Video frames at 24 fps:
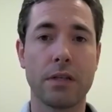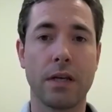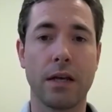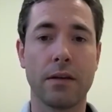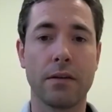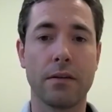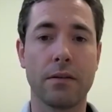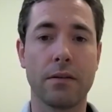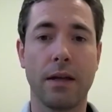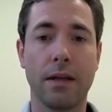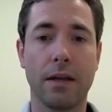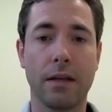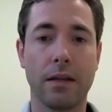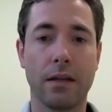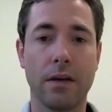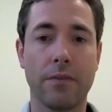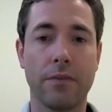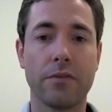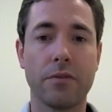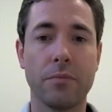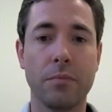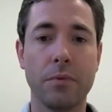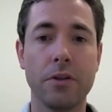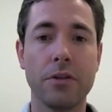I can
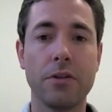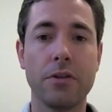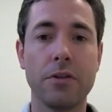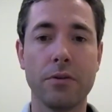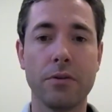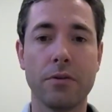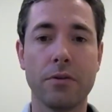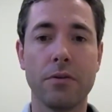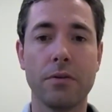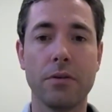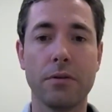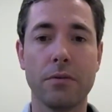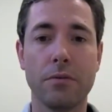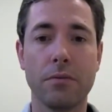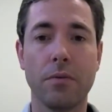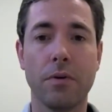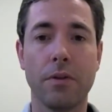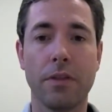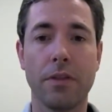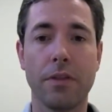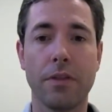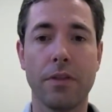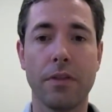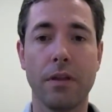comfortably do it
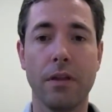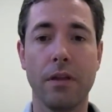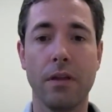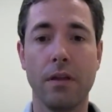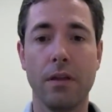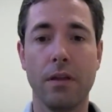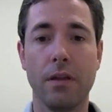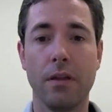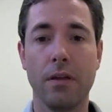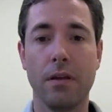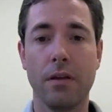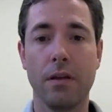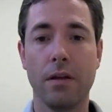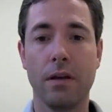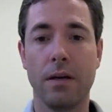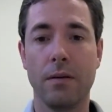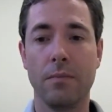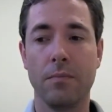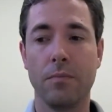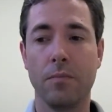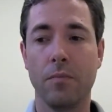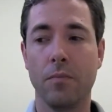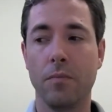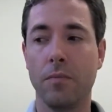with
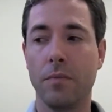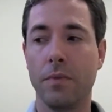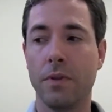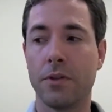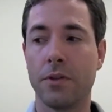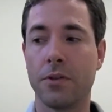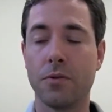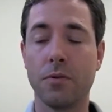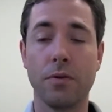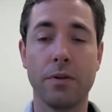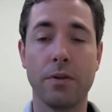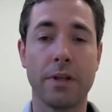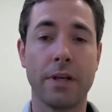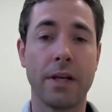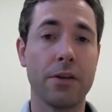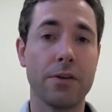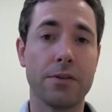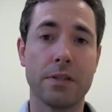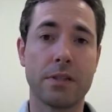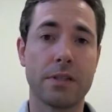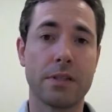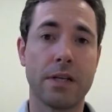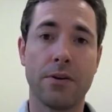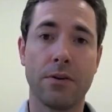the tool that I
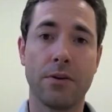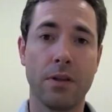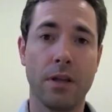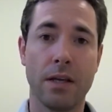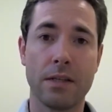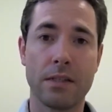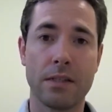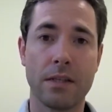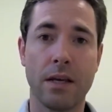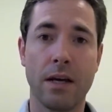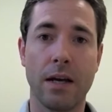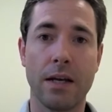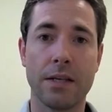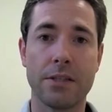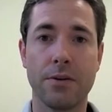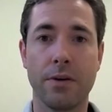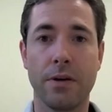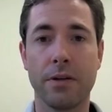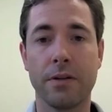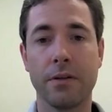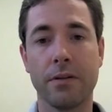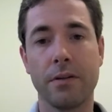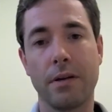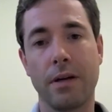use to sterilize the eye. So
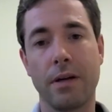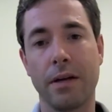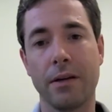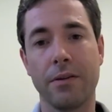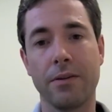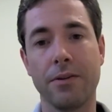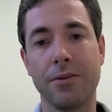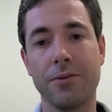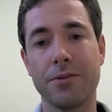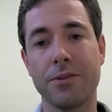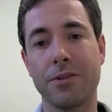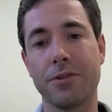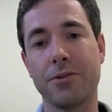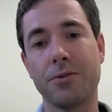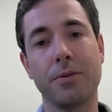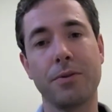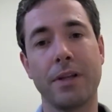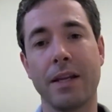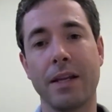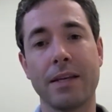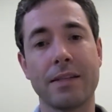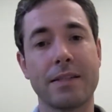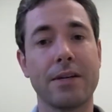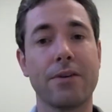I use the tool
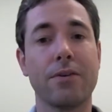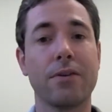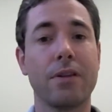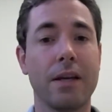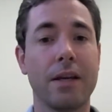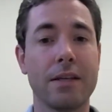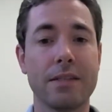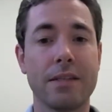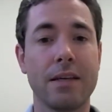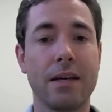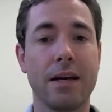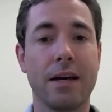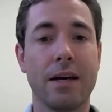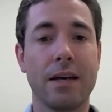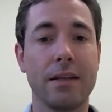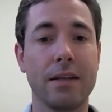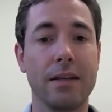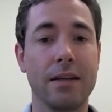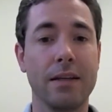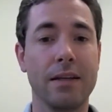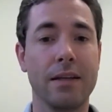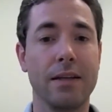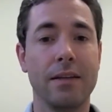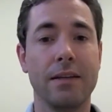that I sterilize the eye
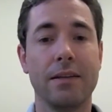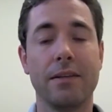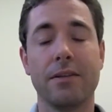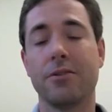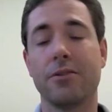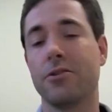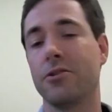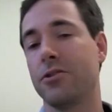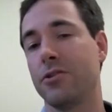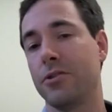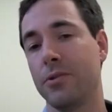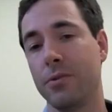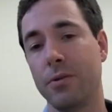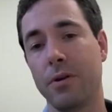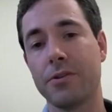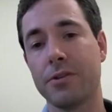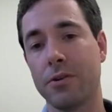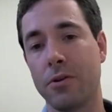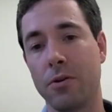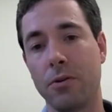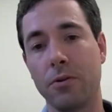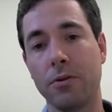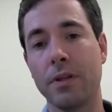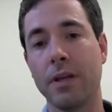to
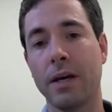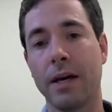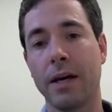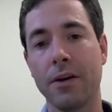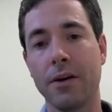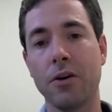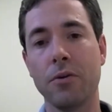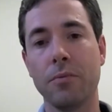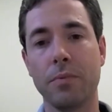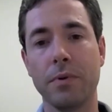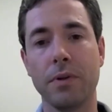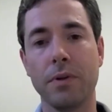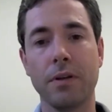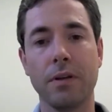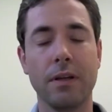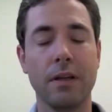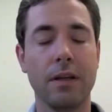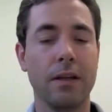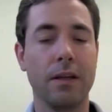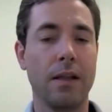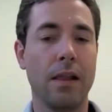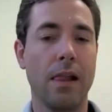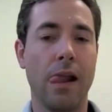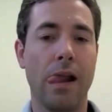also hold the eye open.
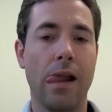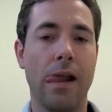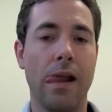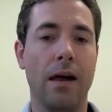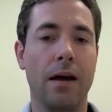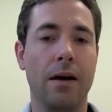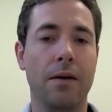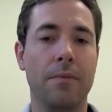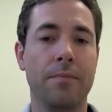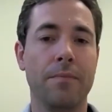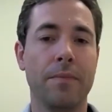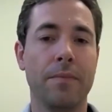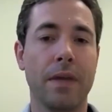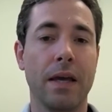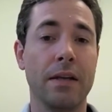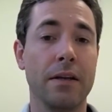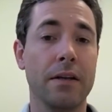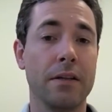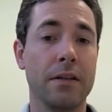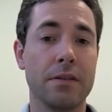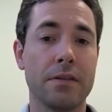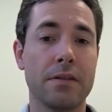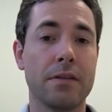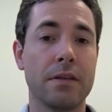And
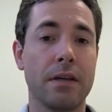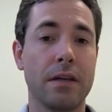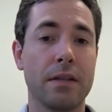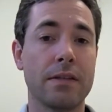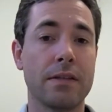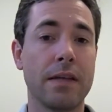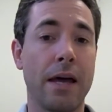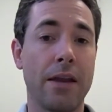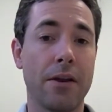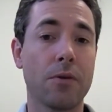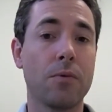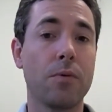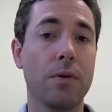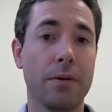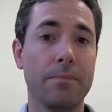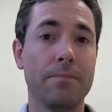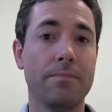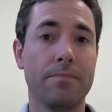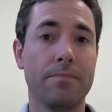it's adequate,